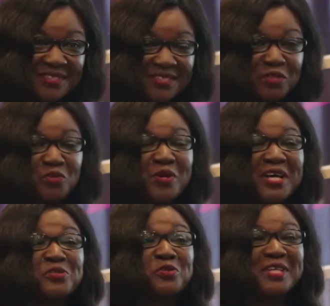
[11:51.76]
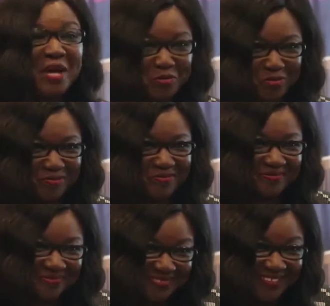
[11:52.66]
She took us to town.
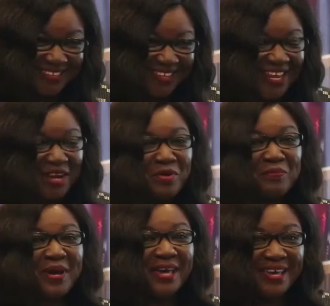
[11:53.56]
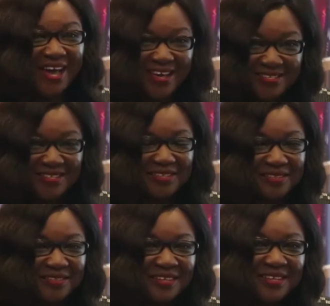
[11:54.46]
And I remember her
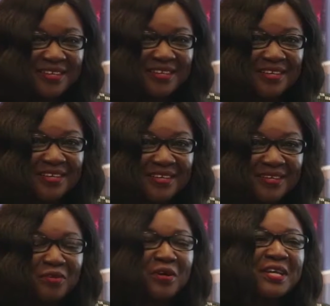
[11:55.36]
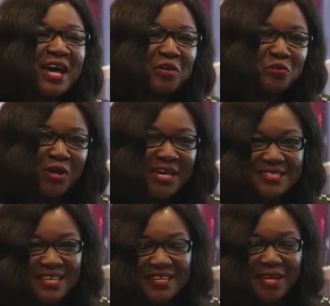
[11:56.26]
asking, look at how you
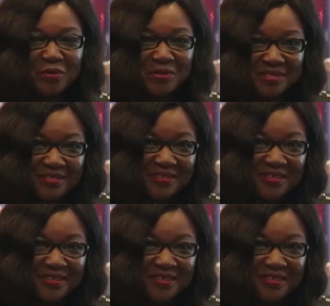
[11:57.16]
guys turned out.